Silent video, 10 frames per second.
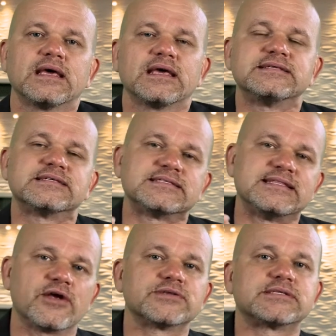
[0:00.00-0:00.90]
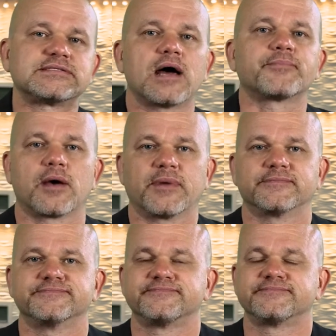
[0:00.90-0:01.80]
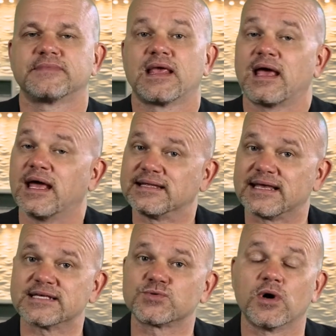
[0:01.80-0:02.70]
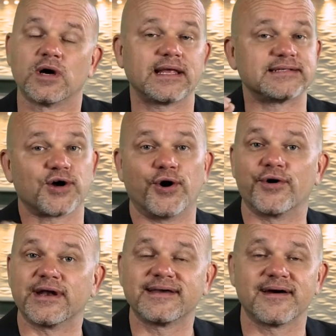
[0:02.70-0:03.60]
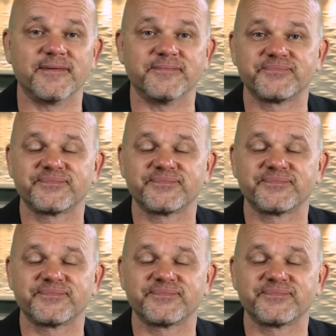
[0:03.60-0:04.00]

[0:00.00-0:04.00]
He says, There's a time coming, and guess what? It's already come,